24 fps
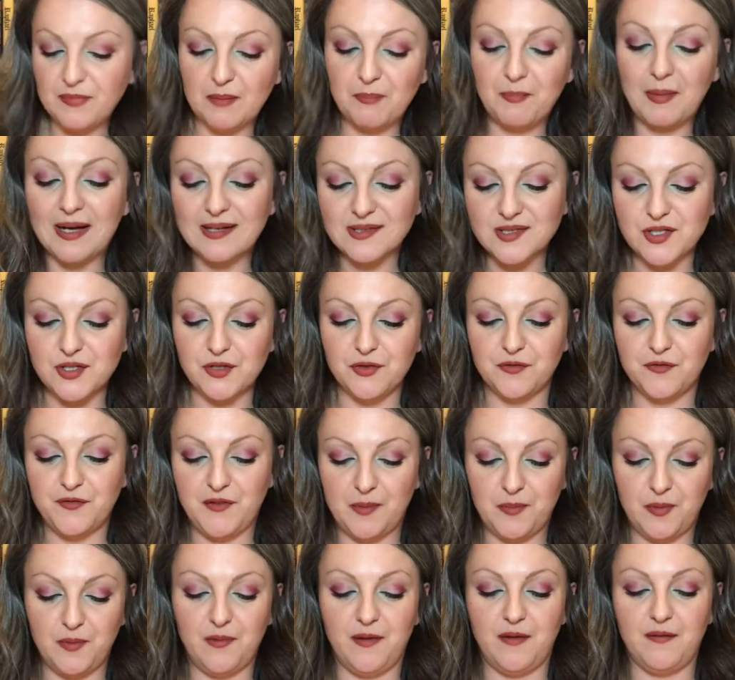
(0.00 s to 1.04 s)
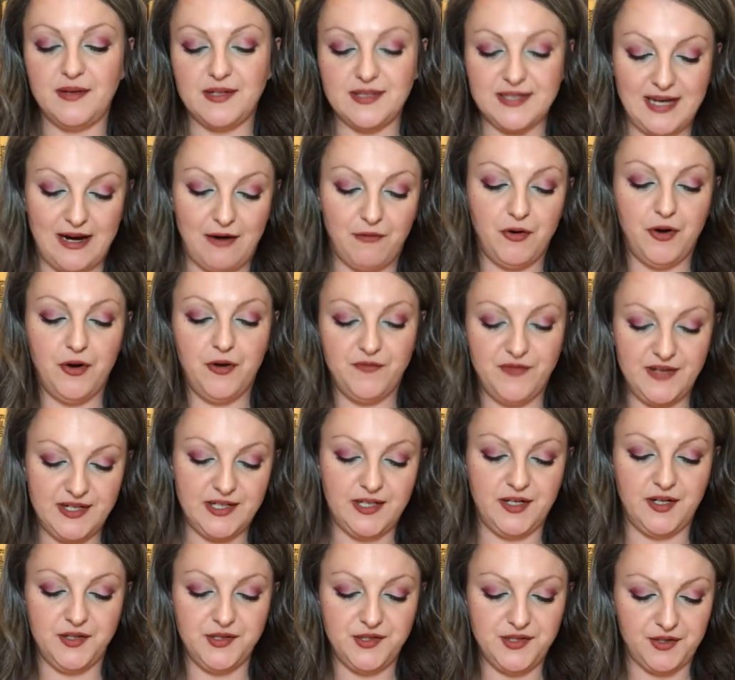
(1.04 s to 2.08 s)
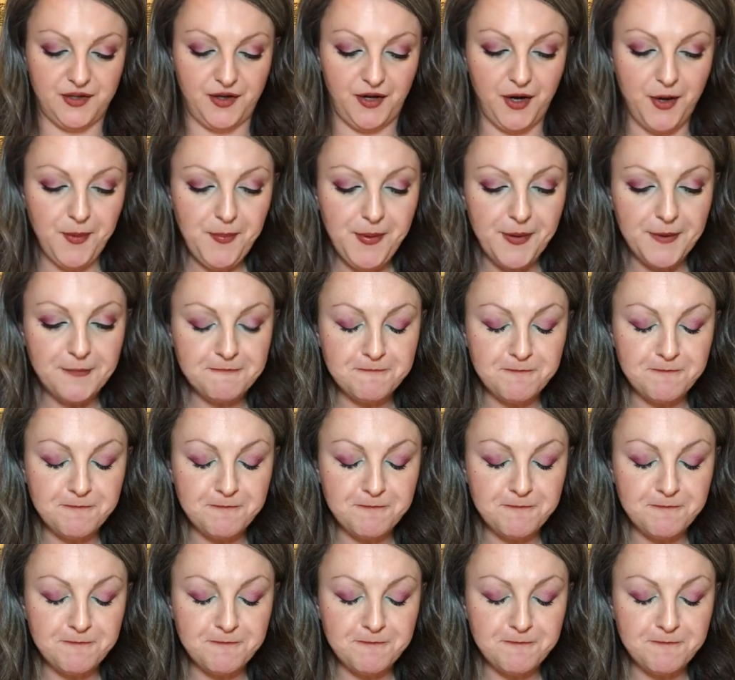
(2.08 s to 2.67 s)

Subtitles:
Back to your February tarot video scope.